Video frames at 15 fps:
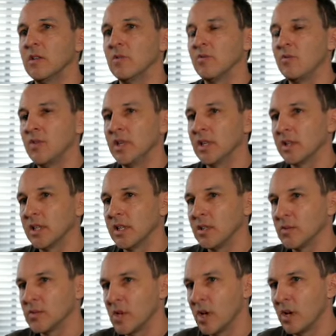
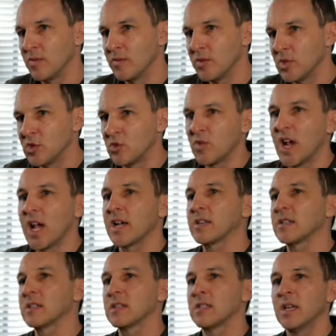feelings of
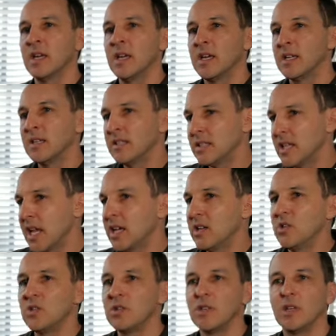stress,
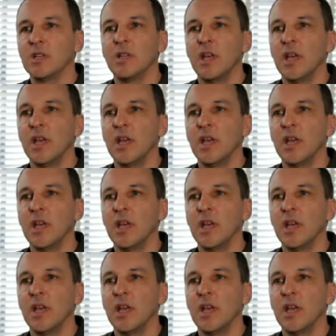tension,